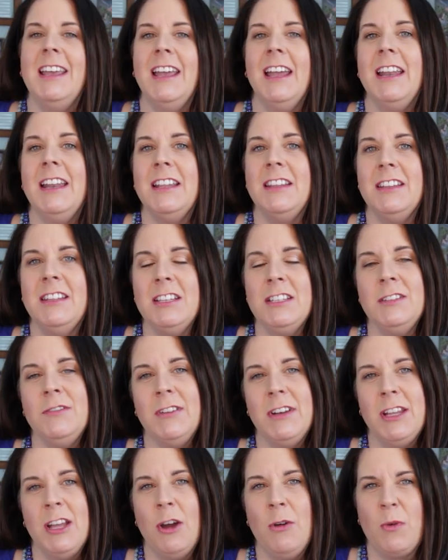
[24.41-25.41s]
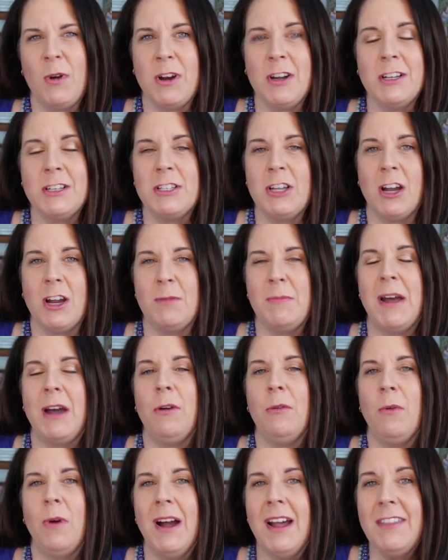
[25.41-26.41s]
And in this video, we're going to talk
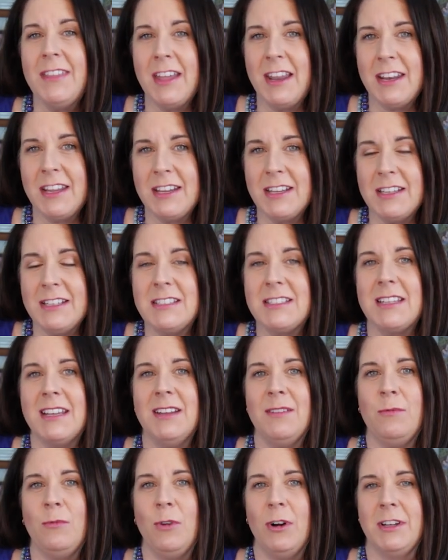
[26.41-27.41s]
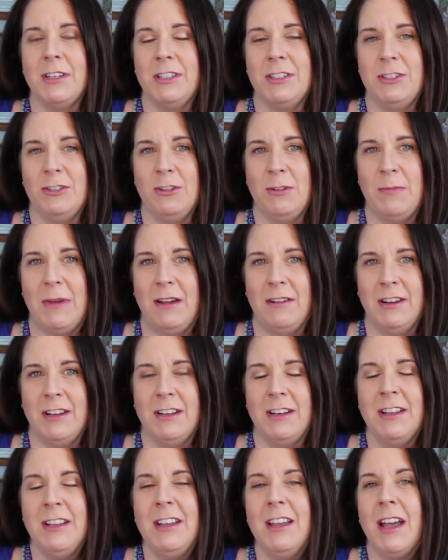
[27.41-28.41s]
about why that is and what to do about
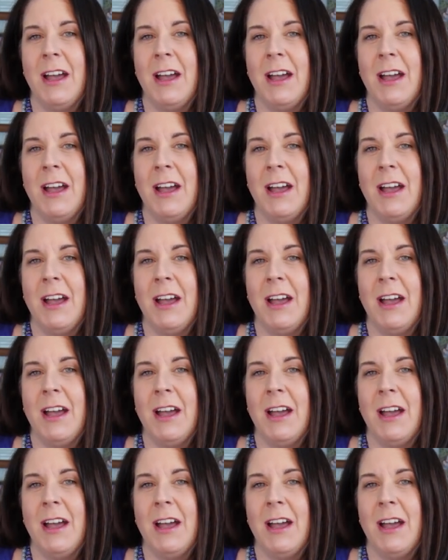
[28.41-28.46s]
it.